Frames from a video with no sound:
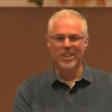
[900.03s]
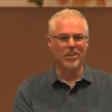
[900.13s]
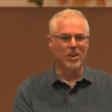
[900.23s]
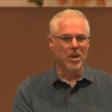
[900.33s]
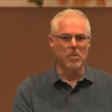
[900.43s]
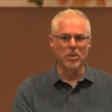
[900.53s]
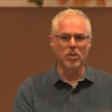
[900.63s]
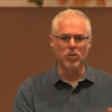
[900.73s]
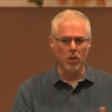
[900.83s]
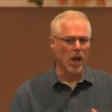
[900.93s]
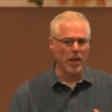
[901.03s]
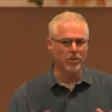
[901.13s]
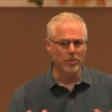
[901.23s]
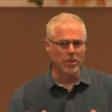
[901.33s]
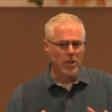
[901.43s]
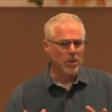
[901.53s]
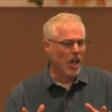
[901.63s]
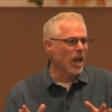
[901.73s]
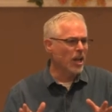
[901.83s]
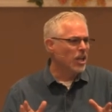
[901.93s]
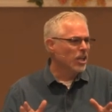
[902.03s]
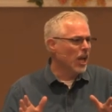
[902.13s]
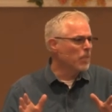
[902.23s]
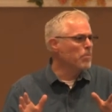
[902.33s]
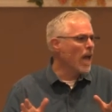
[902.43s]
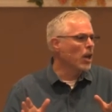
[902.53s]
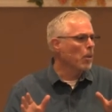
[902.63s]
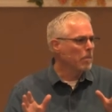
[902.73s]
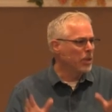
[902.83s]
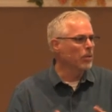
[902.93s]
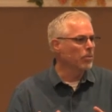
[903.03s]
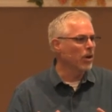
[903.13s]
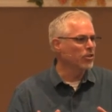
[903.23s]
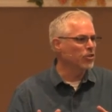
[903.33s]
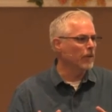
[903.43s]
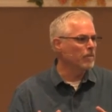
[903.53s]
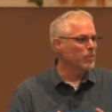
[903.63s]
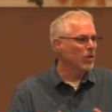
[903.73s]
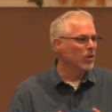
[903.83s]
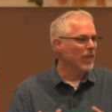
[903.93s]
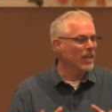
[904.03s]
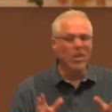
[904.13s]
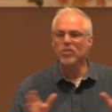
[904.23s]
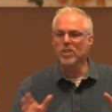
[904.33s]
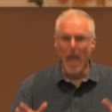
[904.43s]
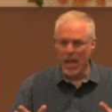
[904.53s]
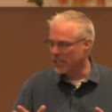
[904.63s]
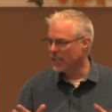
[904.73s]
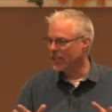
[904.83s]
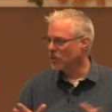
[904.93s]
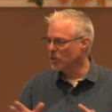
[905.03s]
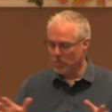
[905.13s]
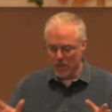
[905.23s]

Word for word: You know, everybody says you gotta, you gotta, you gotta battle peer pressure. Well, that doesn't end when you